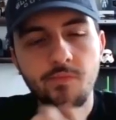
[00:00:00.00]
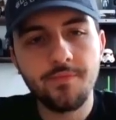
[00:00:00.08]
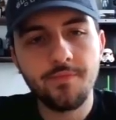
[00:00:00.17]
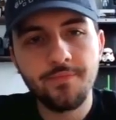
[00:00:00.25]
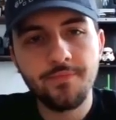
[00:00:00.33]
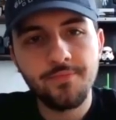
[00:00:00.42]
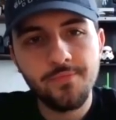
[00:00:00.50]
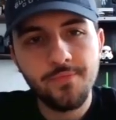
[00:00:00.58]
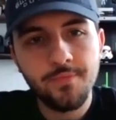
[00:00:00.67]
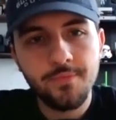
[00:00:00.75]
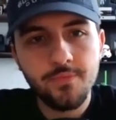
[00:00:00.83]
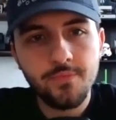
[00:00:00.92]

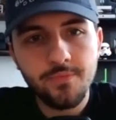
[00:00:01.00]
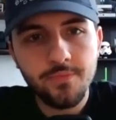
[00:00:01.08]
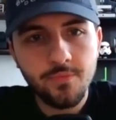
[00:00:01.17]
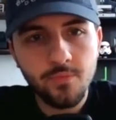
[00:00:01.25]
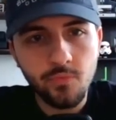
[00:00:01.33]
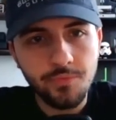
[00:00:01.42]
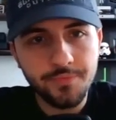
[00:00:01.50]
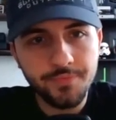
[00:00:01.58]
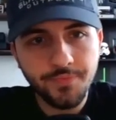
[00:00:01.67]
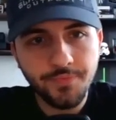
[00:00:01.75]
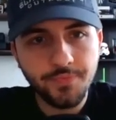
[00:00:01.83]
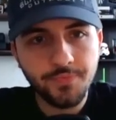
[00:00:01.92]

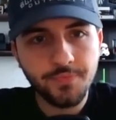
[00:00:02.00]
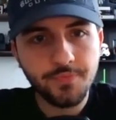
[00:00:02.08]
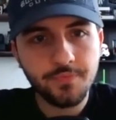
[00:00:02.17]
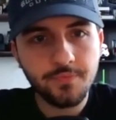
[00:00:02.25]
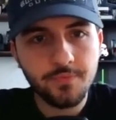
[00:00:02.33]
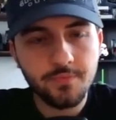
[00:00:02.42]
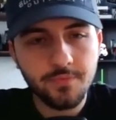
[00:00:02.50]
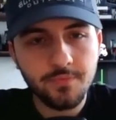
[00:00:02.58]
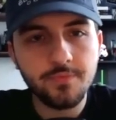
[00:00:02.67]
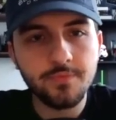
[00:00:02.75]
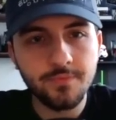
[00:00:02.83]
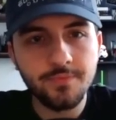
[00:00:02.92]

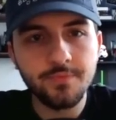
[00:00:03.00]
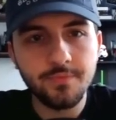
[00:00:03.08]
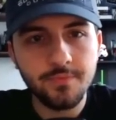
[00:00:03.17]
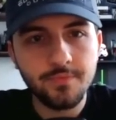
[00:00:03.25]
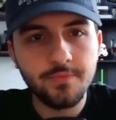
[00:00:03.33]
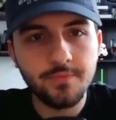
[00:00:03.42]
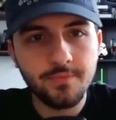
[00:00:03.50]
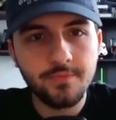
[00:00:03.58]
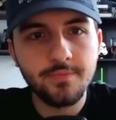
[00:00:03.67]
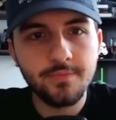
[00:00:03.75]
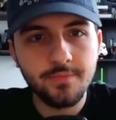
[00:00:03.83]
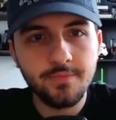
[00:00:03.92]

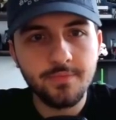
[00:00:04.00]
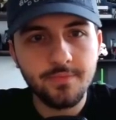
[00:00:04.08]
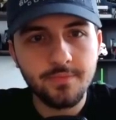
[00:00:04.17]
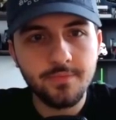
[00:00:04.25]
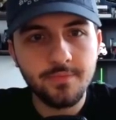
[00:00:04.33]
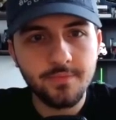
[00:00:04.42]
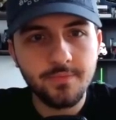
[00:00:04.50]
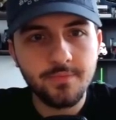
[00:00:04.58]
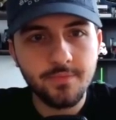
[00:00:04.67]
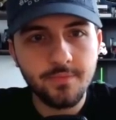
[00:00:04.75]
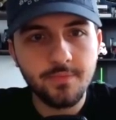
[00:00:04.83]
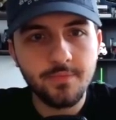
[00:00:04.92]

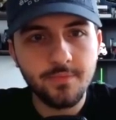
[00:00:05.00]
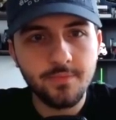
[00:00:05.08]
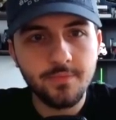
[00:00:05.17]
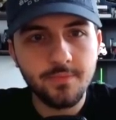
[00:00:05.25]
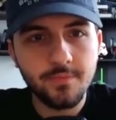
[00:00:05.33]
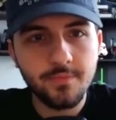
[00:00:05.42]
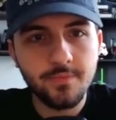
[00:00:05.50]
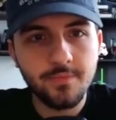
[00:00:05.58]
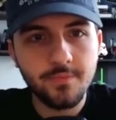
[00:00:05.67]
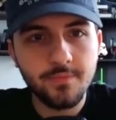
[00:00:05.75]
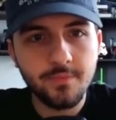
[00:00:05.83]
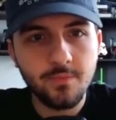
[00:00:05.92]

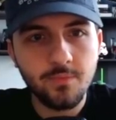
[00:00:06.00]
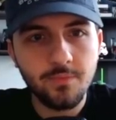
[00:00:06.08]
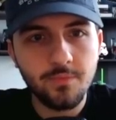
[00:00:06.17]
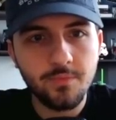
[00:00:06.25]
No words are spoken by the person on screen.